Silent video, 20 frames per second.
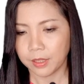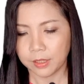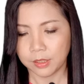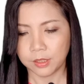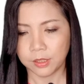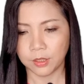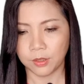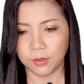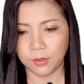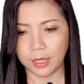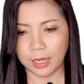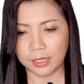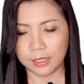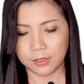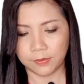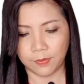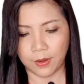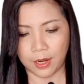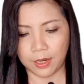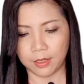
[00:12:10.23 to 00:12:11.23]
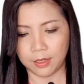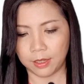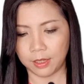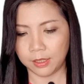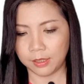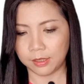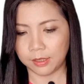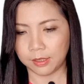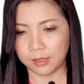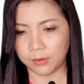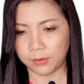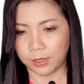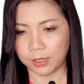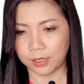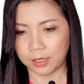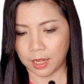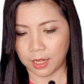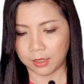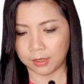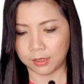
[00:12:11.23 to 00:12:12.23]
So let's find this,
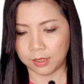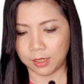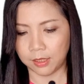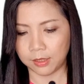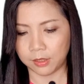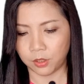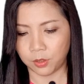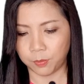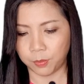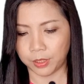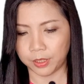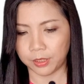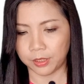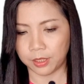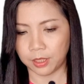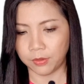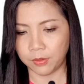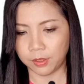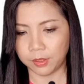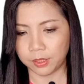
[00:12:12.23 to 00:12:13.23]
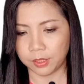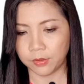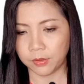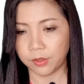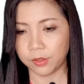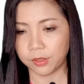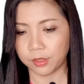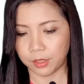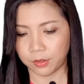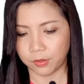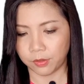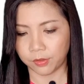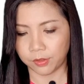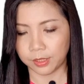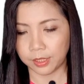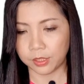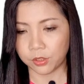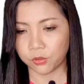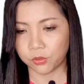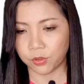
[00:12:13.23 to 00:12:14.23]
what's the answer?
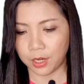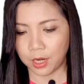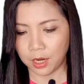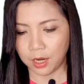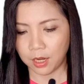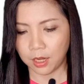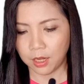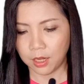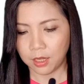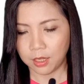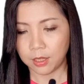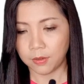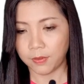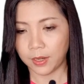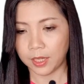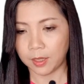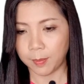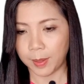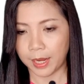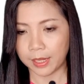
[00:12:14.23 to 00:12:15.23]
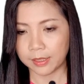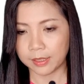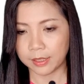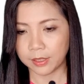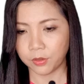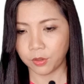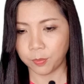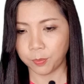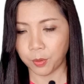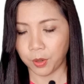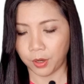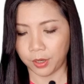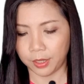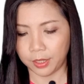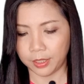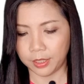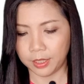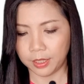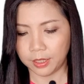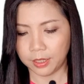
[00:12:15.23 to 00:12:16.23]
0.00063 divided by
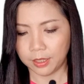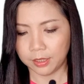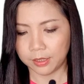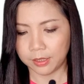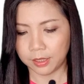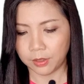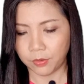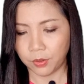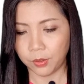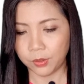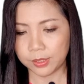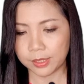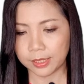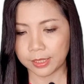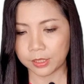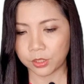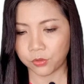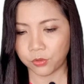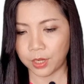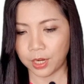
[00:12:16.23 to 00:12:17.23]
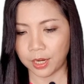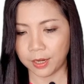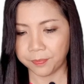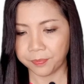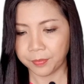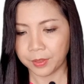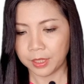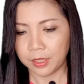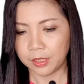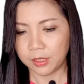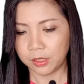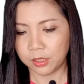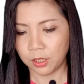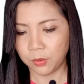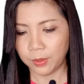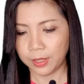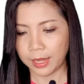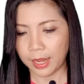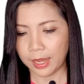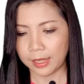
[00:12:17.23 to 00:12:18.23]
0.063.
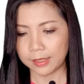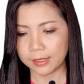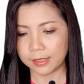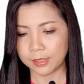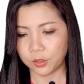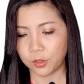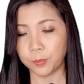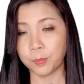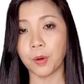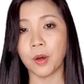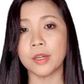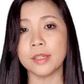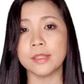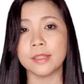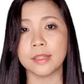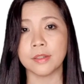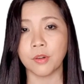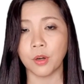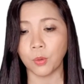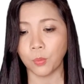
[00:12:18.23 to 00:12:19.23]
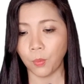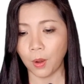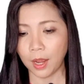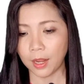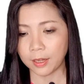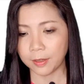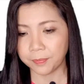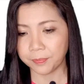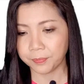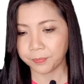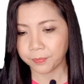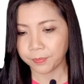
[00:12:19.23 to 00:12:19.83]
So we got 0.01.